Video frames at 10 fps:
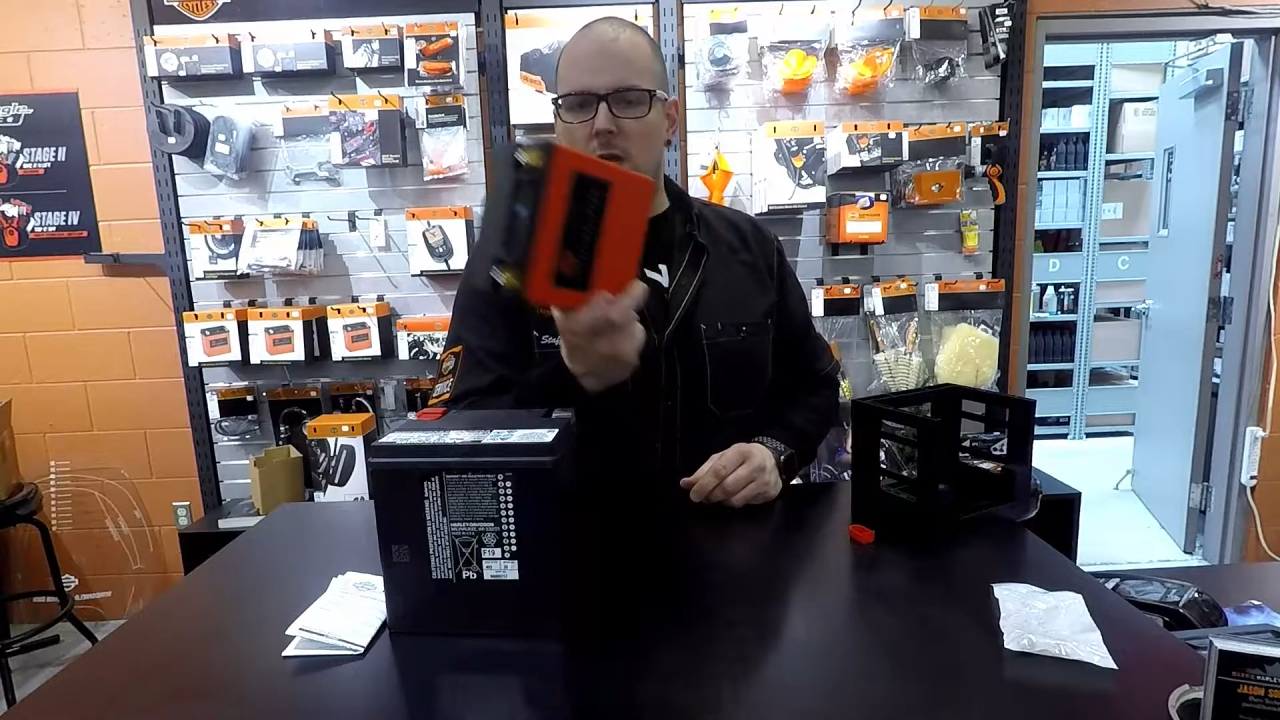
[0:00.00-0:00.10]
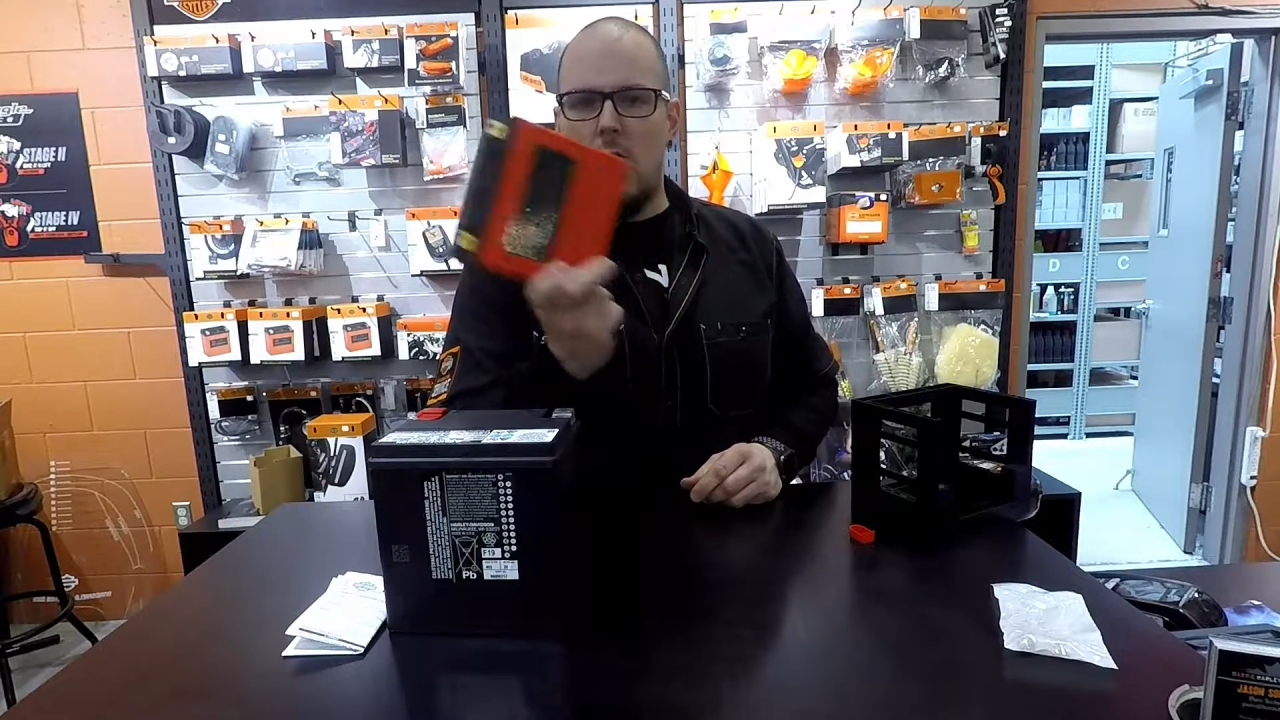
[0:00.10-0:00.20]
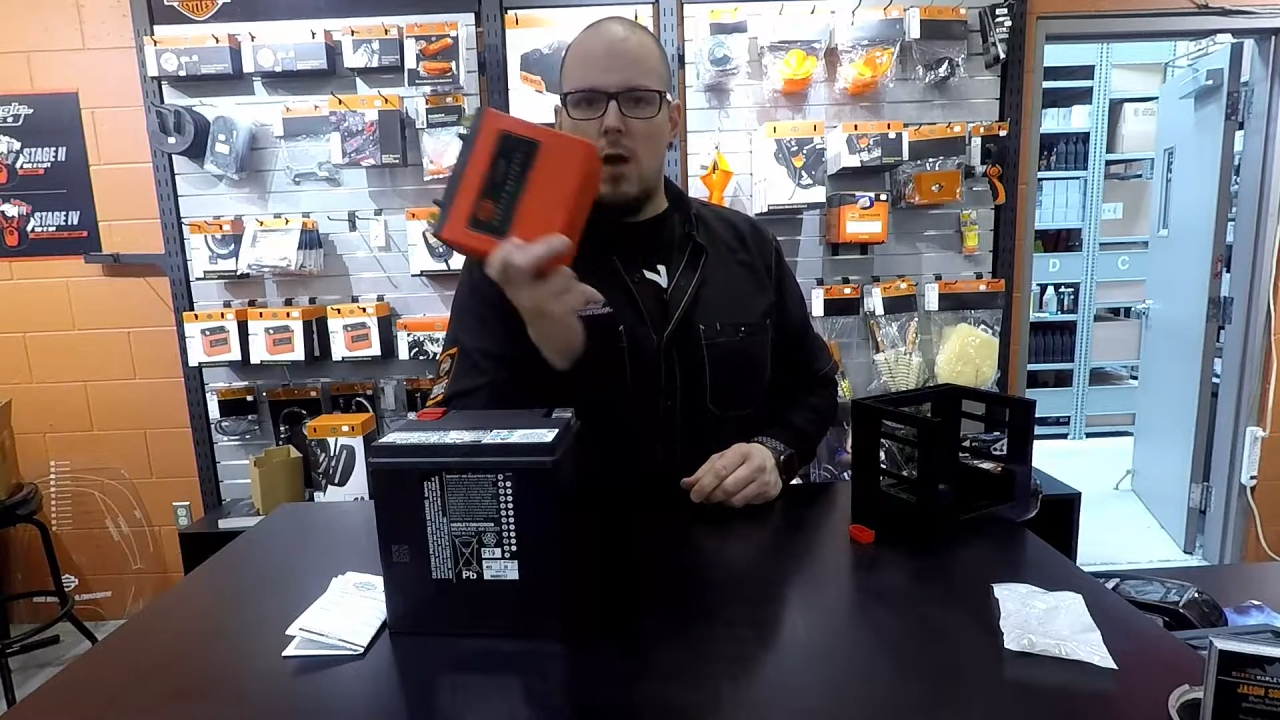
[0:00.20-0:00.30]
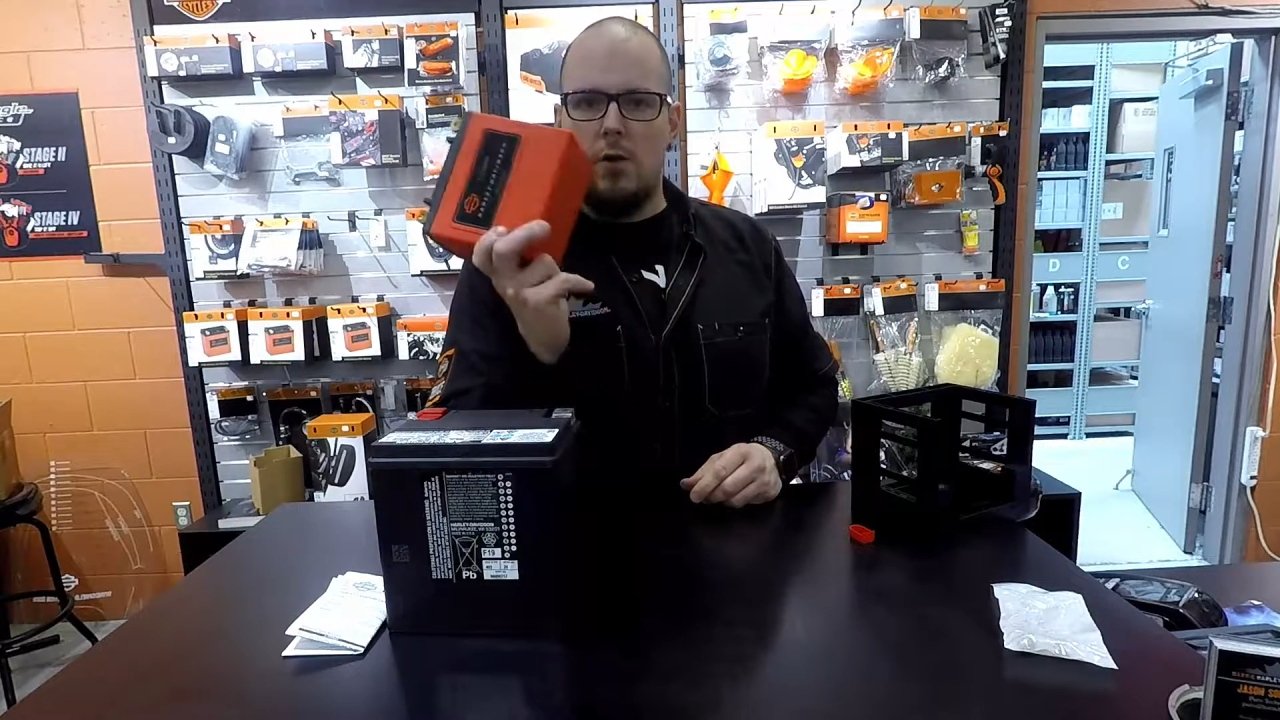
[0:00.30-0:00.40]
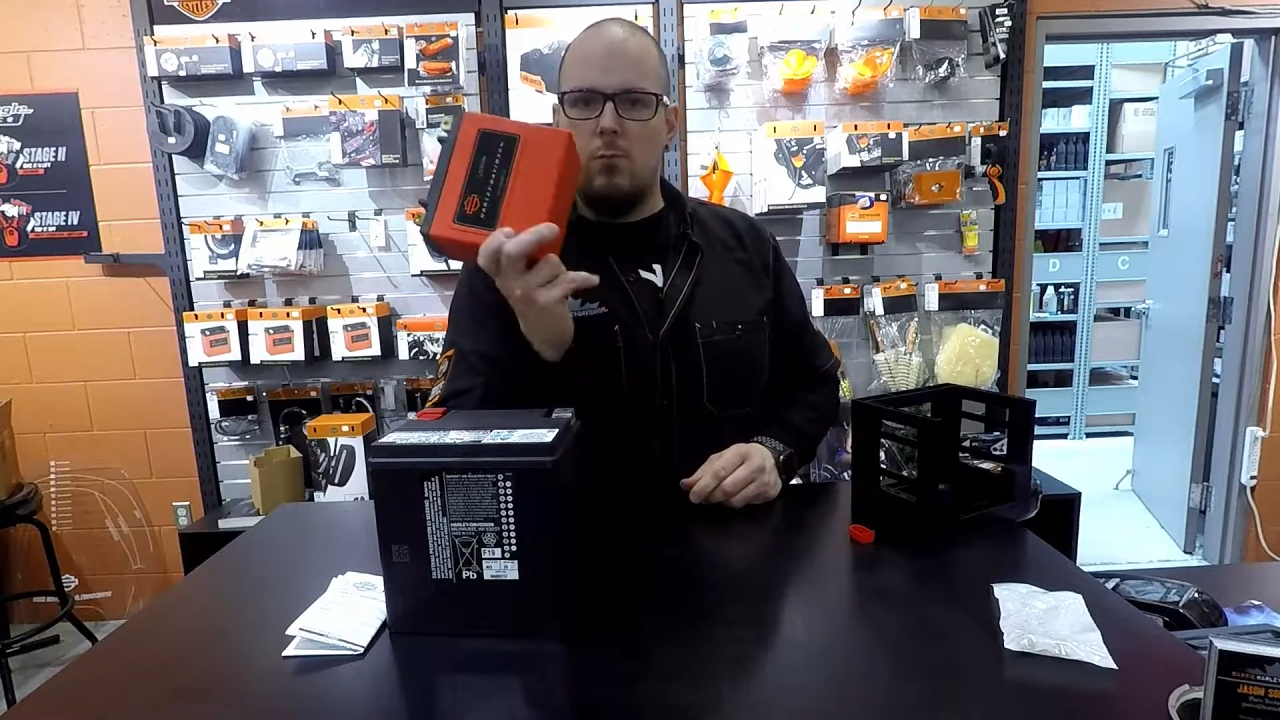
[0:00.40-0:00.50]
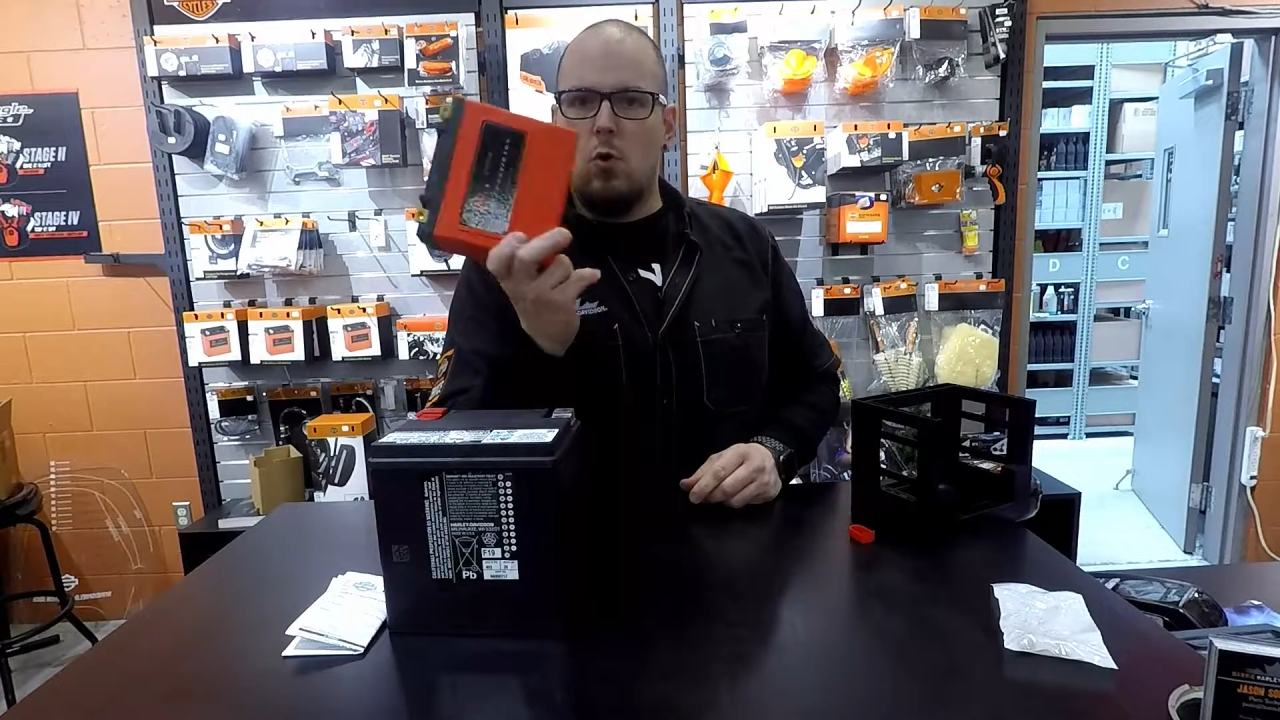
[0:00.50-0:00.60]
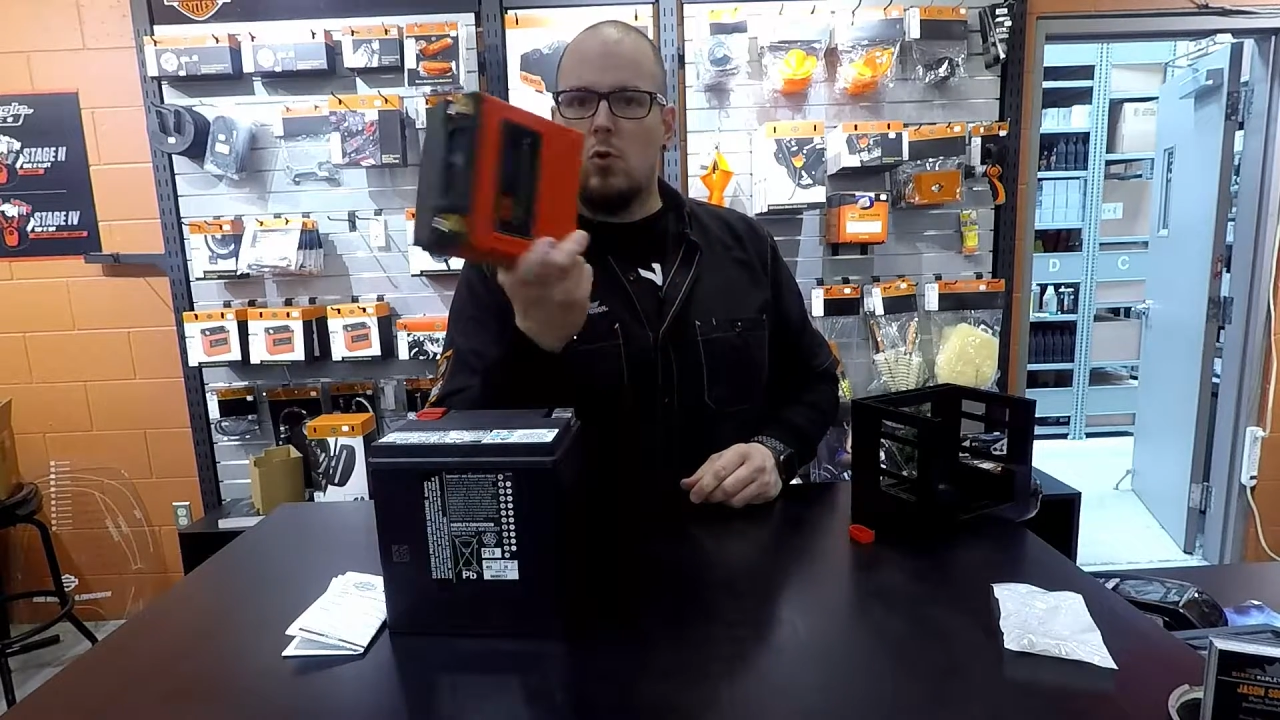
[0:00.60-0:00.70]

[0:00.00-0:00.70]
100 more